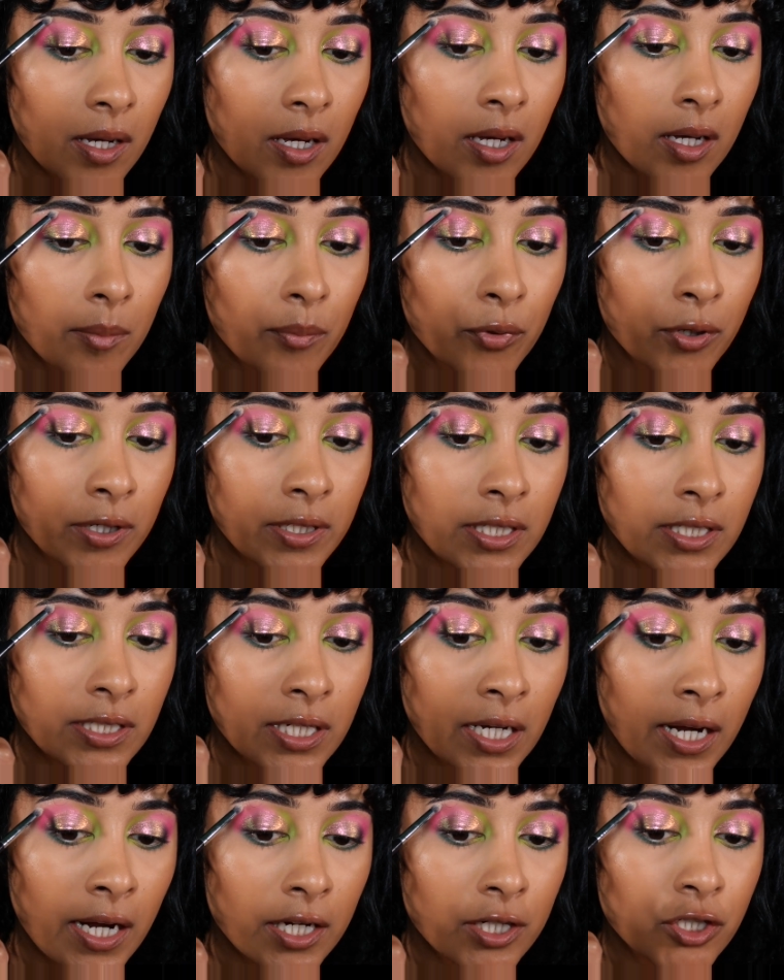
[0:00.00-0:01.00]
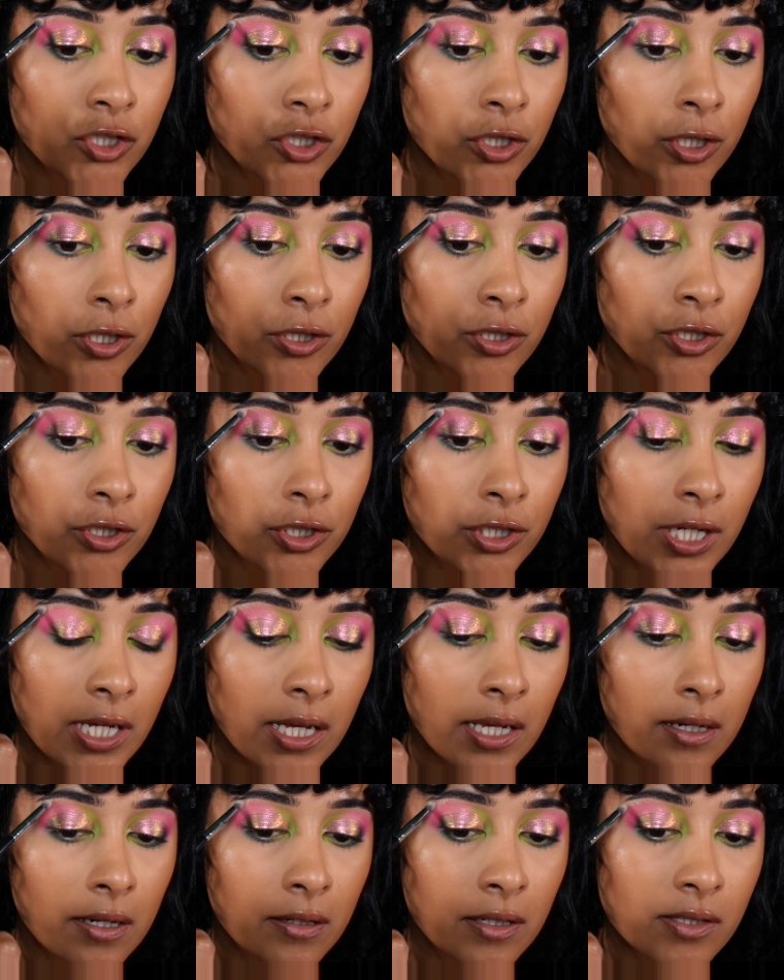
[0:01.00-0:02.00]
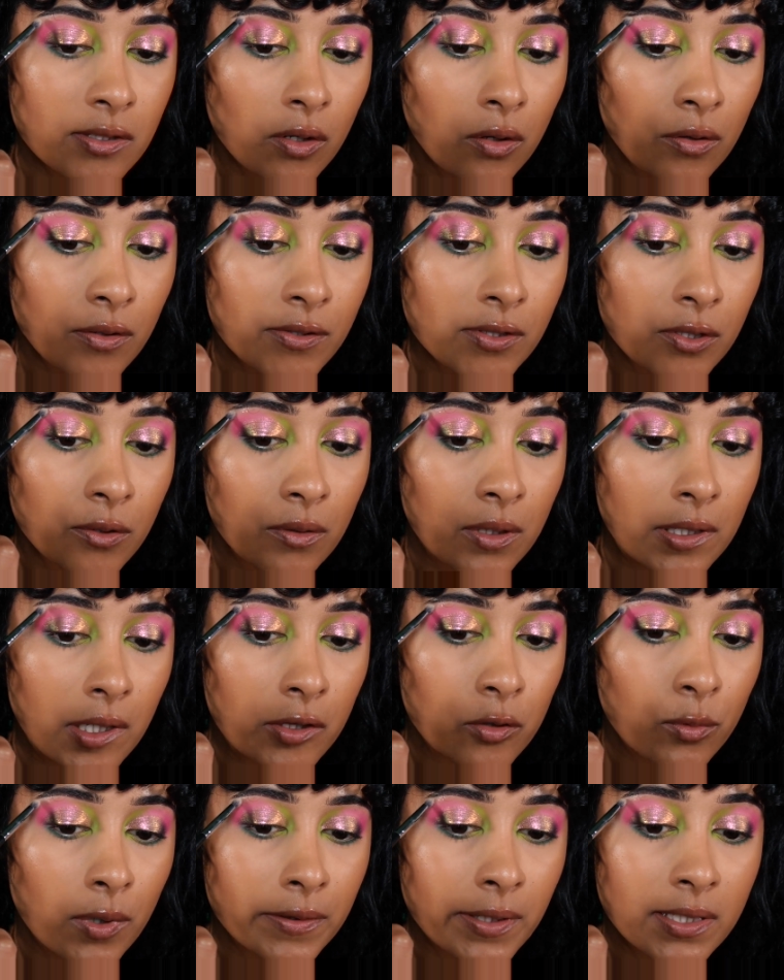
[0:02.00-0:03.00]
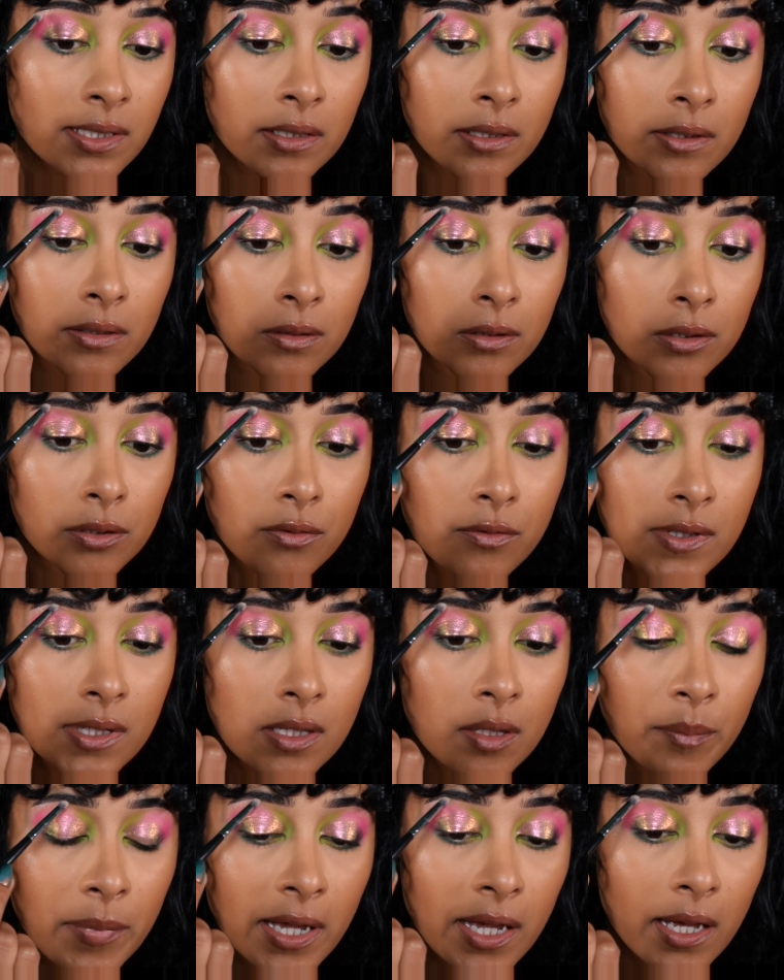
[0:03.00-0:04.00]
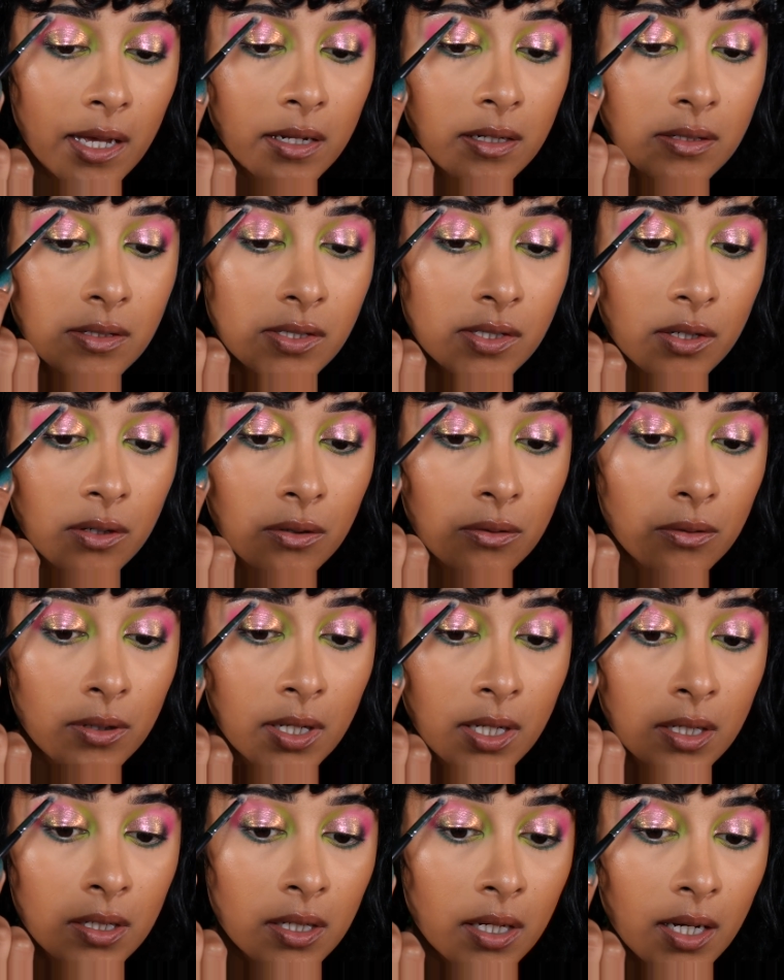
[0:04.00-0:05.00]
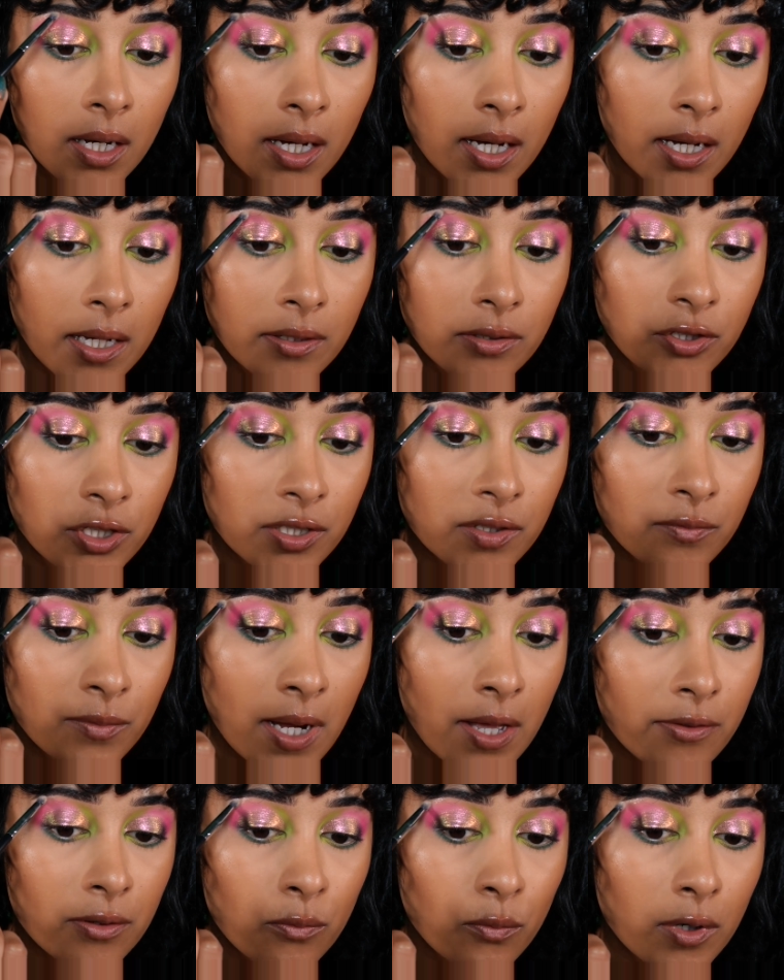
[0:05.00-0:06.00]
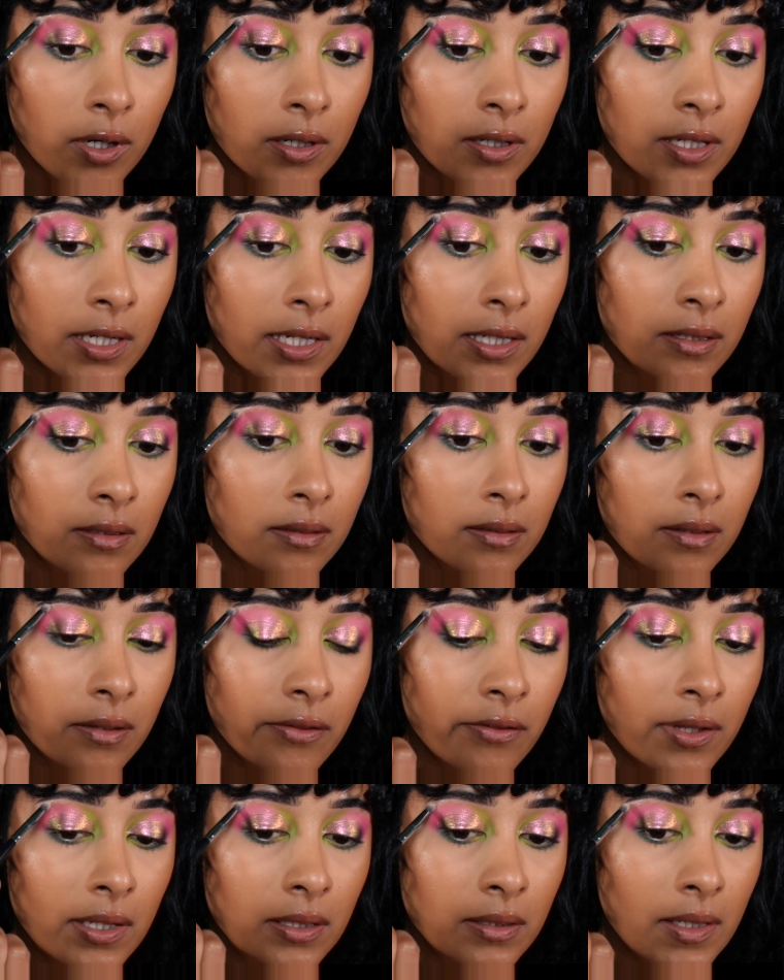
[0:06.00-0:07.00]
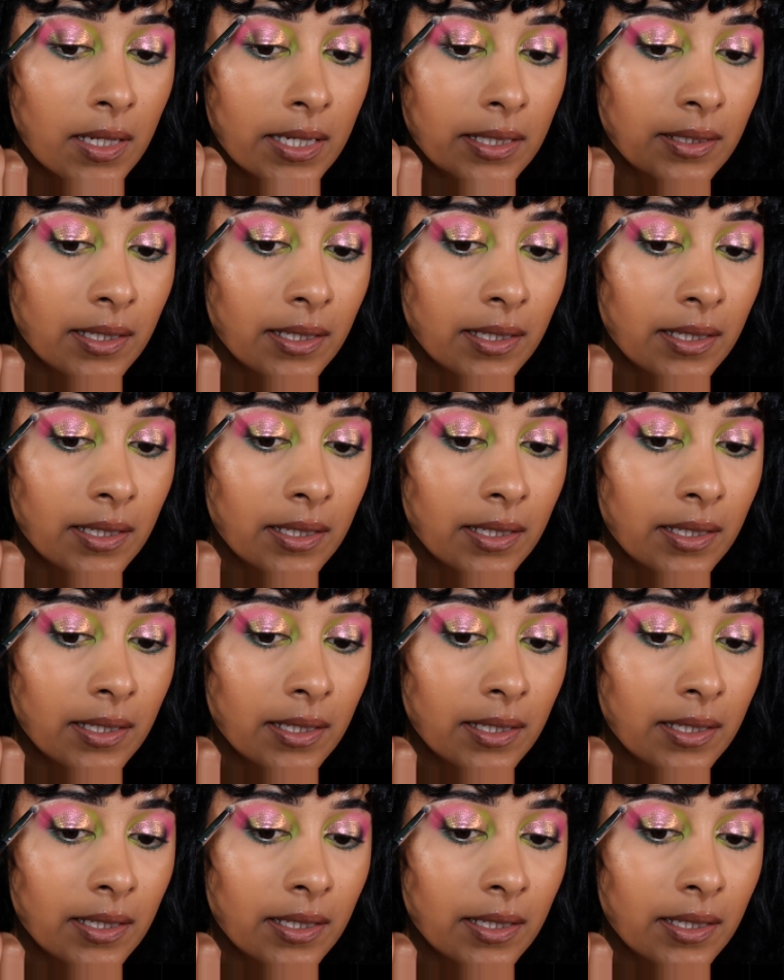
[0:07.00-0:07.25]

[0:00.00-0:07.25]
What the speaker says: a pretty textured shade and it's also another one that's a little loose in the pan, so I'd just rather work in thin light